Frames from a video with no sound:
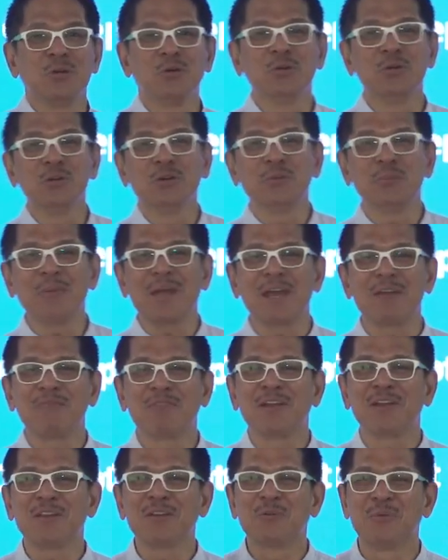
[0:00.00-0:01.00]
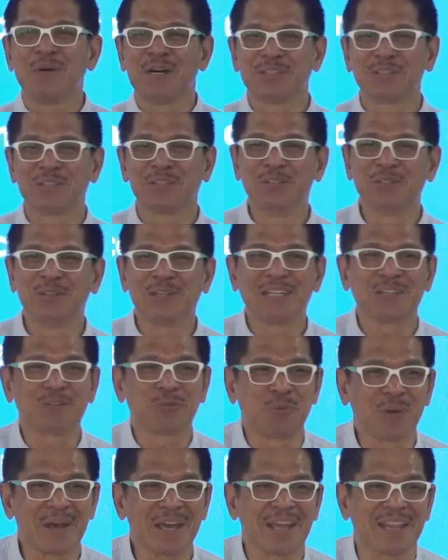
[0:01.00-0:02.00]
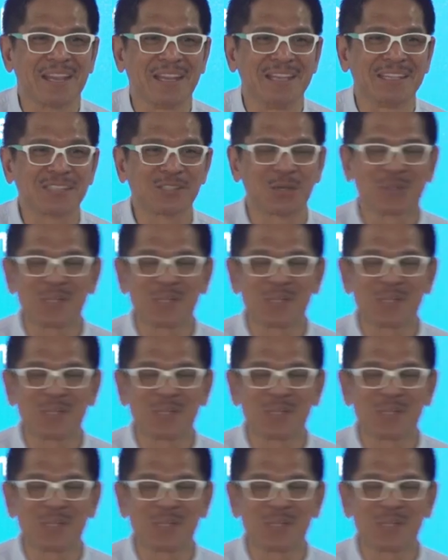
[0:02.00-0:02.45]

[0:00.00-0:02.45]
whomever you want to do it with. So